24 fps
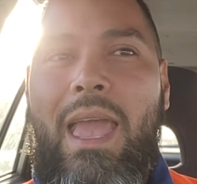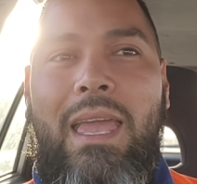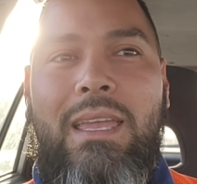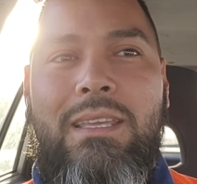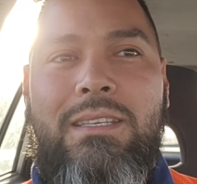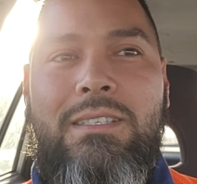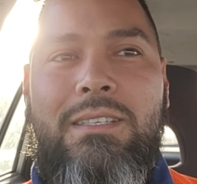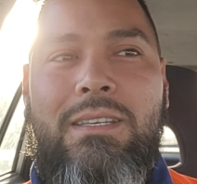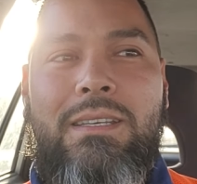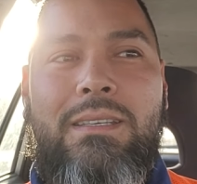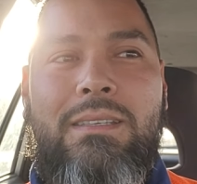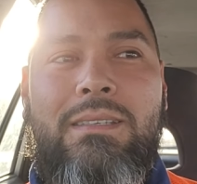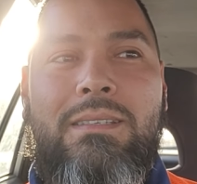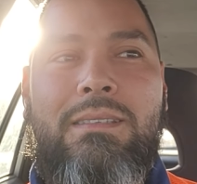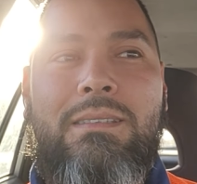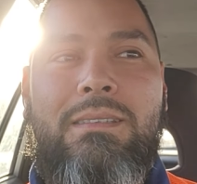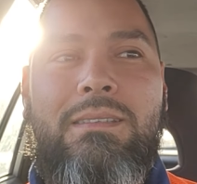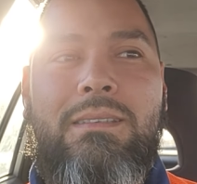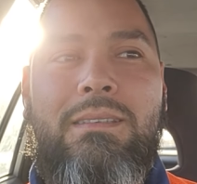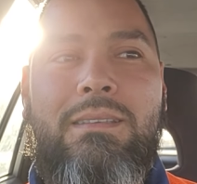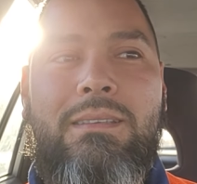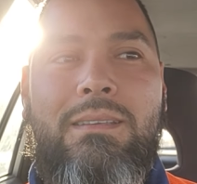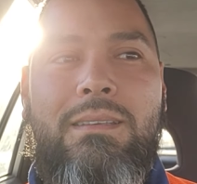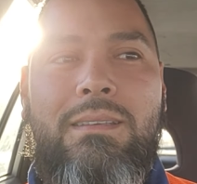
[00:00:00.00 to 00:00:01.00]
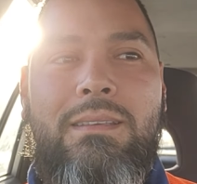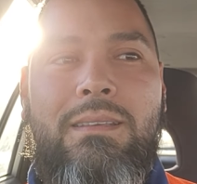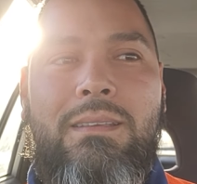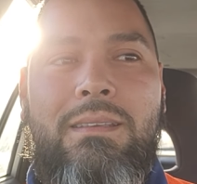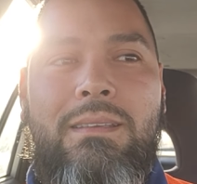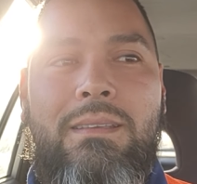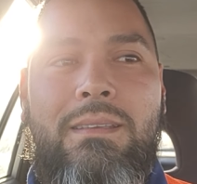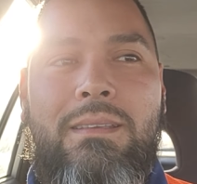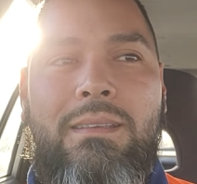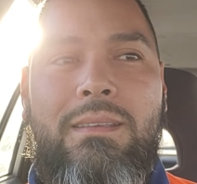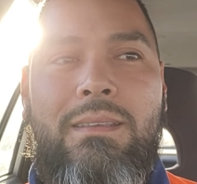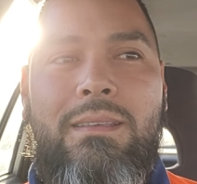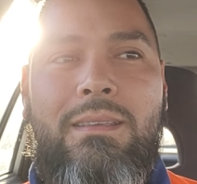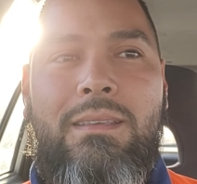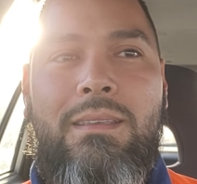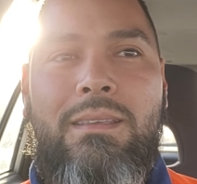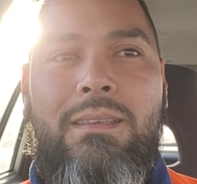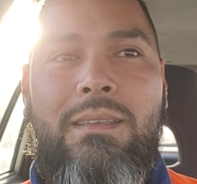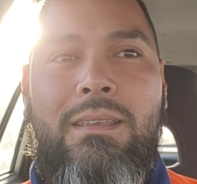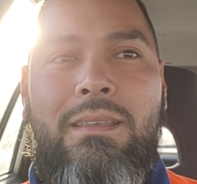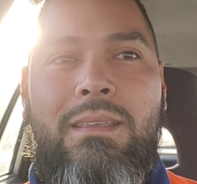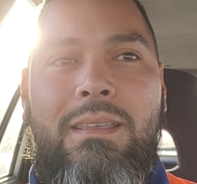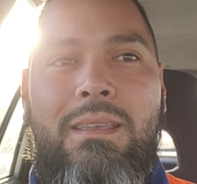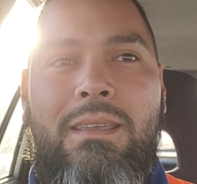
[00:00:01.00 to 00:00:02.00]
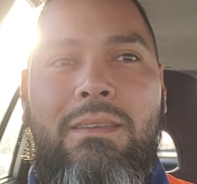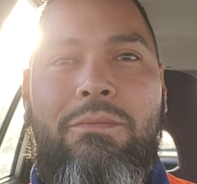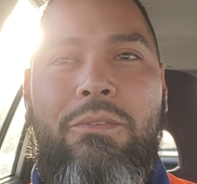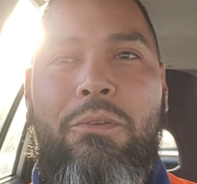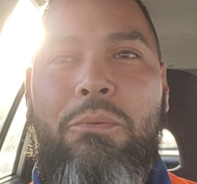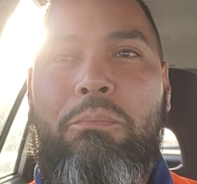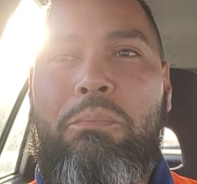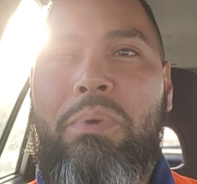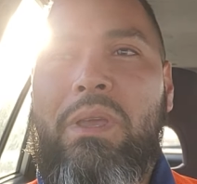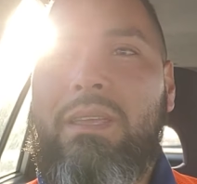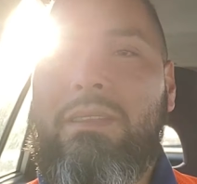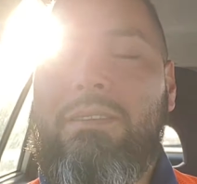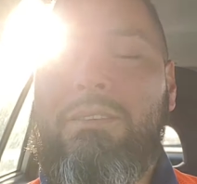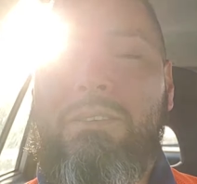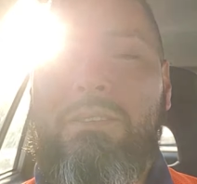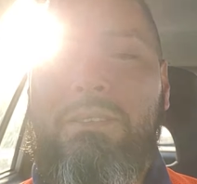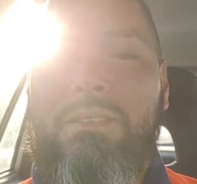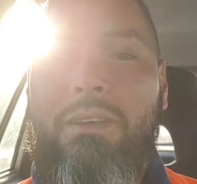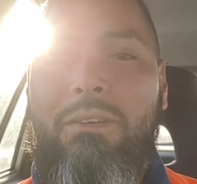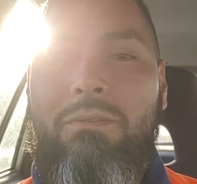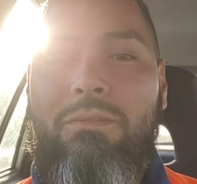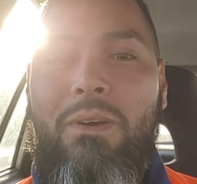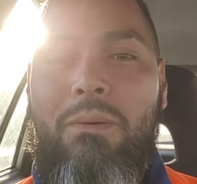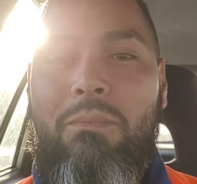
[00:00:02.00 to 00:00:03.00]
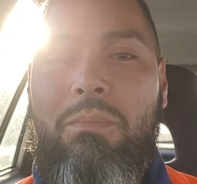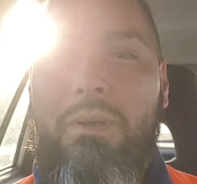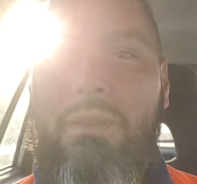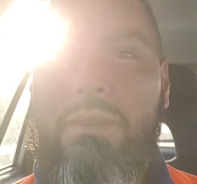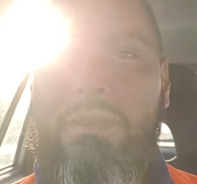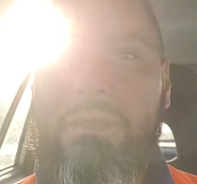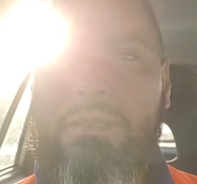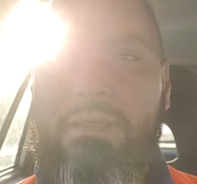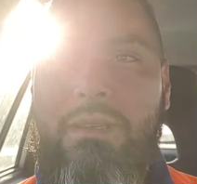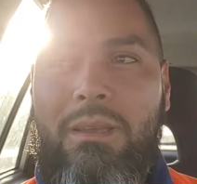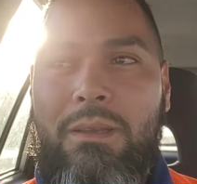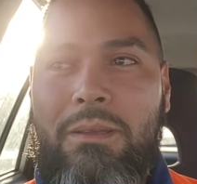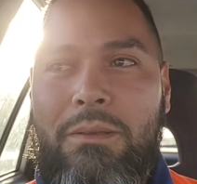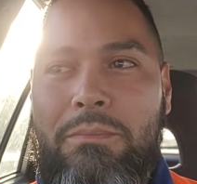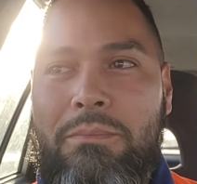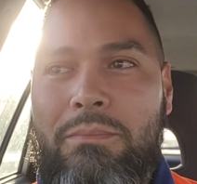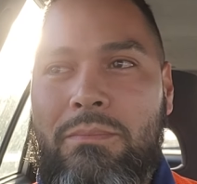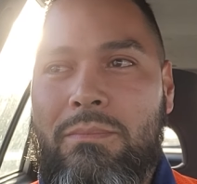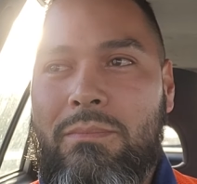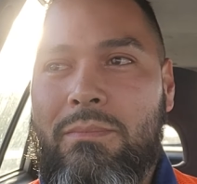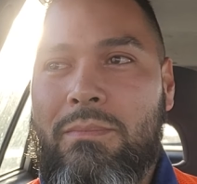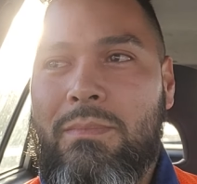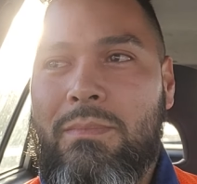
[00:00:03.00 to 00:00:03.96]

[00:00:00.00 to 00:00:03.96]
anxious, if you're beating yourself up all the time,